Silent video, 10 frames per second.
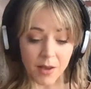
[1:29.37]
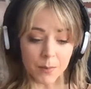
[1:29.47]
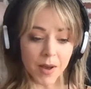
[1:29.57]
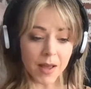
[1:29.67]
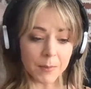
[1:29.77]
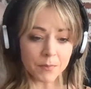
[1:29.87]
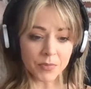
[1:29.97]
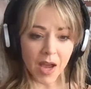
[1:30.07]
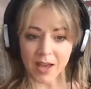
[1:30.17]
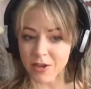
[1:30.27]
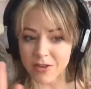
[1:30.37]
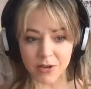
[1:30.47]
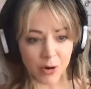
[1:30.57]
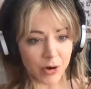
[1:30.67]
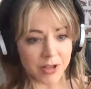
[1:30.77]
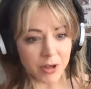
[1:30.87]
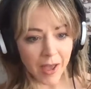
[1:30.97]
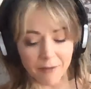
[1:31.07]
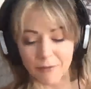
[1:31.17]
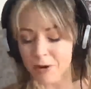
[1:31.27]
But I just encourage
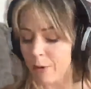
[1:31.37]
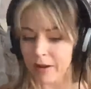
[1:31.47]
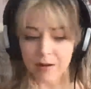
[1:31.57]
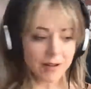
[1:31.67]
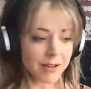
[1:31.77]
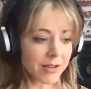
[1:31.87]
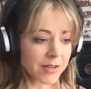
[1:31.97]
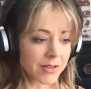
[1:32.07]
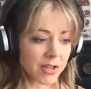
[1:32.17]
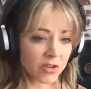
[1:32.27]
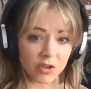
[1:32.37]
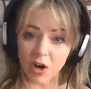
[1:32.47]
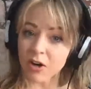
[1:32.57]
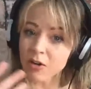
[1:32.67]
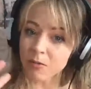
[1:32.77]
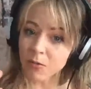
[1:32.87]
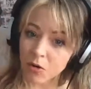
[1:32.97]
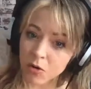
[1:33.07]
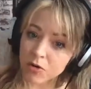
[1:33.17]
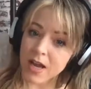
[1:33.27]
everyone to start
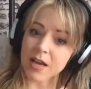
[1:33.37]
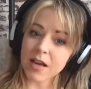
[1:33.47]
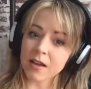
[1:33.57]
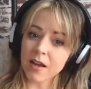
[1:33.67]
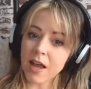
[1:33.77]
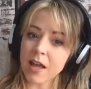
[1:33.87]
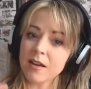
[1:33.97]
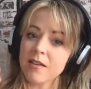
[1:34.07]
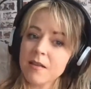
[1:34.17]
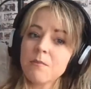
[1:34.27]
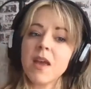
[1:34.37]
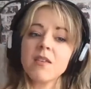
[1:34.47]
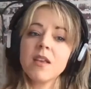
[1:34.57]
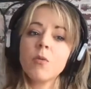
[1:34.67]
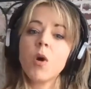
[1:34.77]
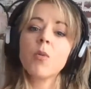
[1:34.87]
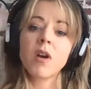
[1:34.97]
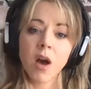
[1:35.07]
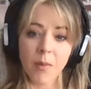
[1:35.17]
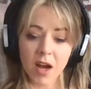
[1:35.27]
creating. And it's amazing what will
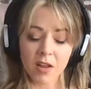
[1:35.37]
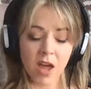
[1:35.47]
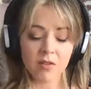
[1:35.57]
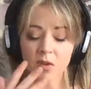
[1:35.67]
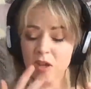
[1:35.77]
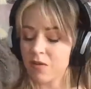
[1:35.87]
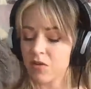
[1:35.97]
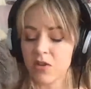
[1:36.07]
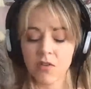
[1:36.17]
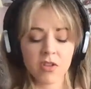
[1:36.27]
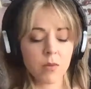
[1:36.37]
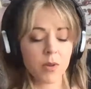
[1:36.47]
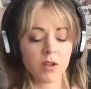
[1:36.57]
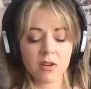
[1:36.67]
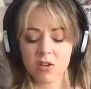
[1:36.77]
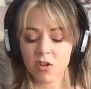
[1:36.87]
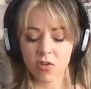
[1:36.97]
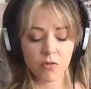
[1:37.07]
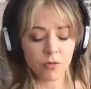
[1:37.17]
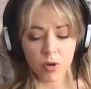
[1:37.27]
come out of that if you give yourself the ability to
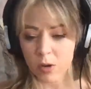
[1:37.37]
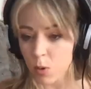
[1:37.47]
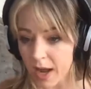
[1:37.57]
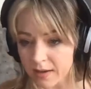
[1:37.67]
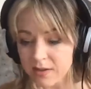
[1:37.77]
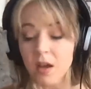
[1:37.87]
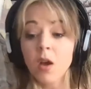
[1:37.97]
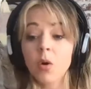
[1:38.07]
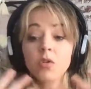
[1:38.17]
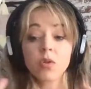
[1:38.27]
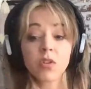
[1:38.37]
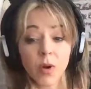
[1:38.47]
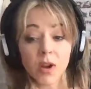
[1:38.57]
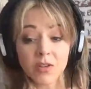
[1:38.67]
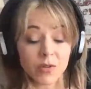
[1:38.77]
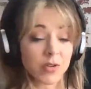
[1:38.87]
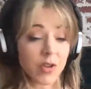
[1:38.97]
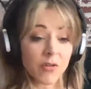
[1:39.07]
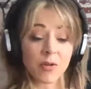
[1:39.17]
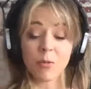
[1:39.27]
just free write or to express
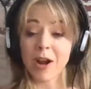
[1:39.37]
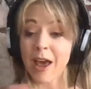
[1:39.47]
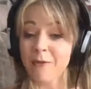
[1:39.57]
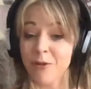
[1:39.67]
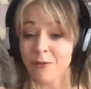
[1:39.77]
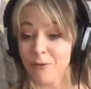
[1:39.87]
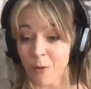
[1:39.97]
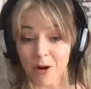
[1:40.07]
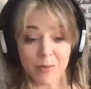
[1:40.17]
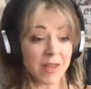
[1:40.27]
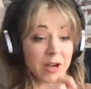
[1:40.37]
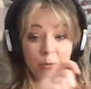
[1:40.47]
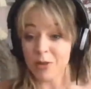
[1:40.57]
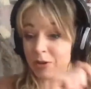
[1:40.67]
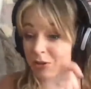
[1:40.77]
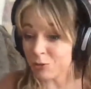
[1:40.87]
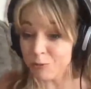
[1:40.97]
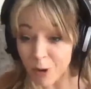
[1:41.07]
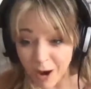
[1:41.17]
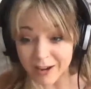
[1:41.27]
yourself in whatever form, whether it's
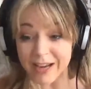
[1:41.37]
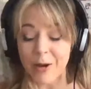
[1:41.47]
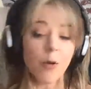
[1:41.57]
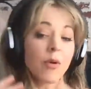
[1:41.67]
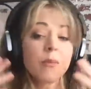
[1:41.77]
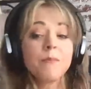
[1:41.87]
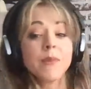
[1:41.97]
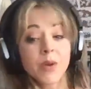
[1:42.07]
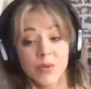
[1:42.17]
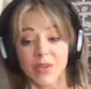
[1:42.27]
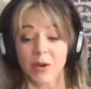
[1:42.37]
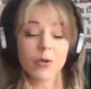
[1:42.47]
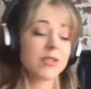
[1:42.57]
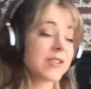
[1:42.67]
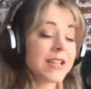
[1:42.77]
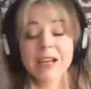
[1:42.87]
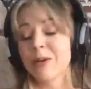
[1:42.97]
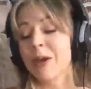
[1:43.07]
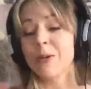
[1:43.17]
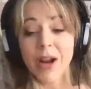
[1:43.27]
drawing or music or singing,
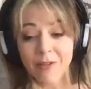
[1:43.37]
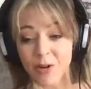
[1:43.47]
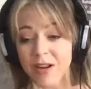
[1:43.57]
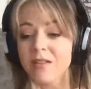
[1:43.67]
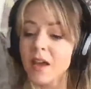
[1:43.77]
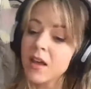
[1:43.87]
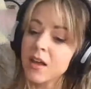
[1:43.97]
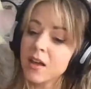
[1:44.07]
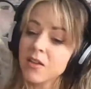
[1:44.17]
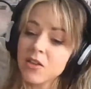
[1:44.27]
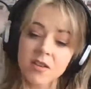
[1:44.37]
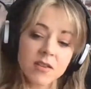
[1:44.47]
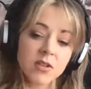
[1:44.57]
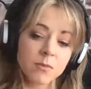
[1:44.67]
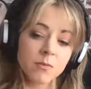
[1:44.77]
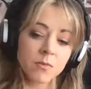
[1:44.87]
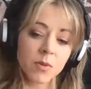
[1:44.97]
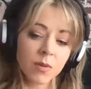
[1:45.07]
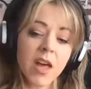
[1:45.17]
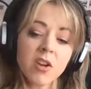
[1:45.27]
like whatever it is, just
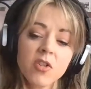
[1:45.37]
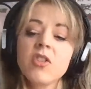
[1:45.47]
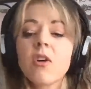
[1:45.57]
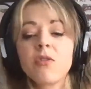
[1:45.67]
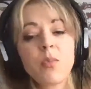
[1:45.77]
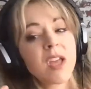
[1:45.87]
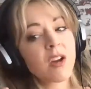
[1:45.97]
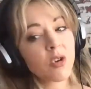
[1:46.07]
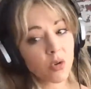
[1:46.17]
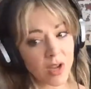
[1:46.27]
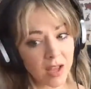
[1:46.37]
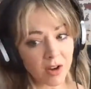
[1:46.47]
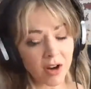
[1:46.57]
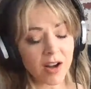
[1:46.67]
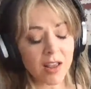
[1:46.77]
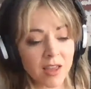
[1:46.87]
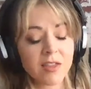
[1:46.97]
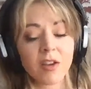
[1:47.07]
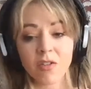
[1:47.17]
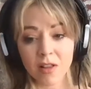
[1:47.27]
let yourself be a creator. And I
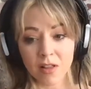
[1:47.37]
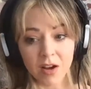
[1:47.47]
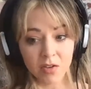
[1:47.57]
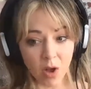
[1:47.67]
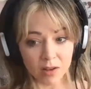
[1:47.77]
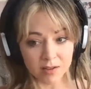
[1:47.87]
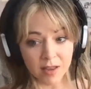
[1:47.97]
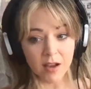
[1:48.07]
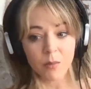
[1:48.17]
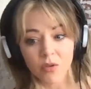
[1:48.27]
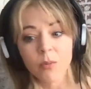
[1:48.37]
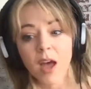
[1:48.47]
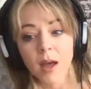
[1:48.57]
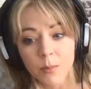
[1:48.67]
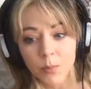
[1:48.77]
think there's a lot of solace that comes from that.